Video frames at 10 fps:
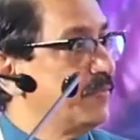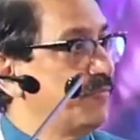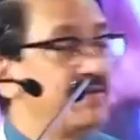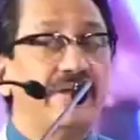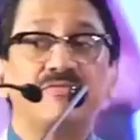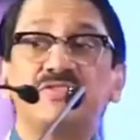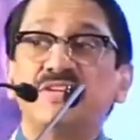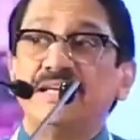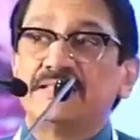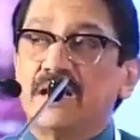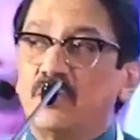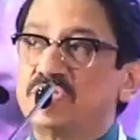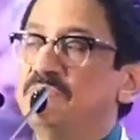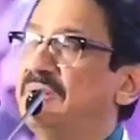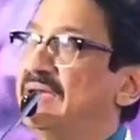when we have
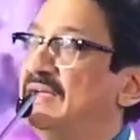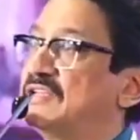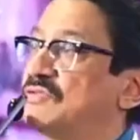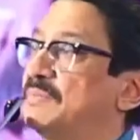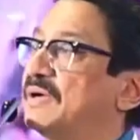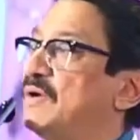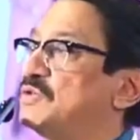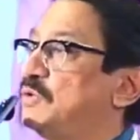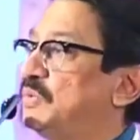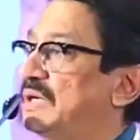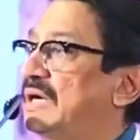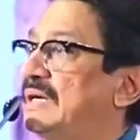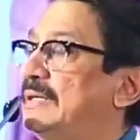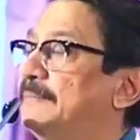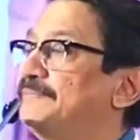3,000 buyers from across the
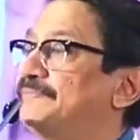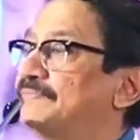world,